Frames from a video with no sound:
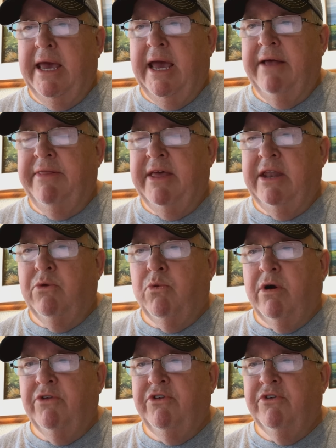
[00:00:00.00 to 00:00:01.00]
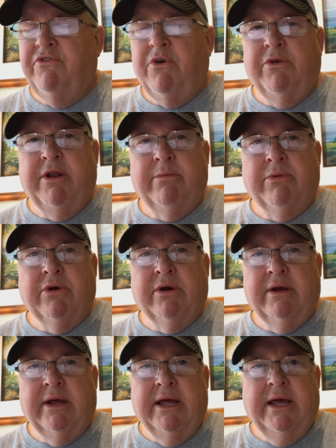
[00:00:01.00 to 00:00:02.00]
And then it wants your phone
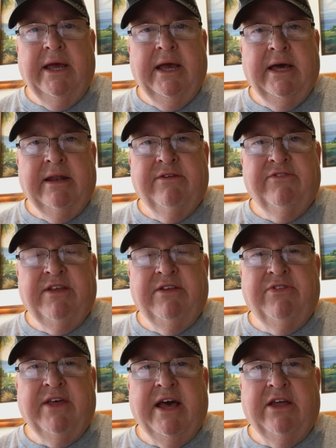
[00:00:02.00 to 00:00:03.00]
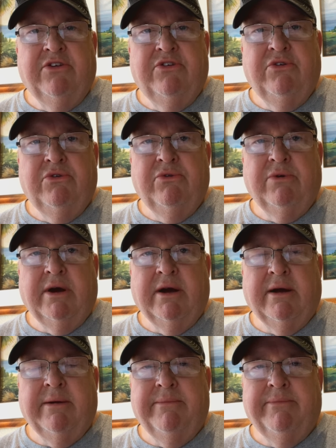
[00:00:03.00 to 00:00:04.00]
number and it sends that to
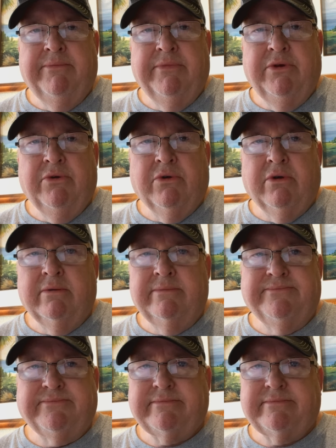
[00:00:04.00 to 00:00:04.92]
um, your,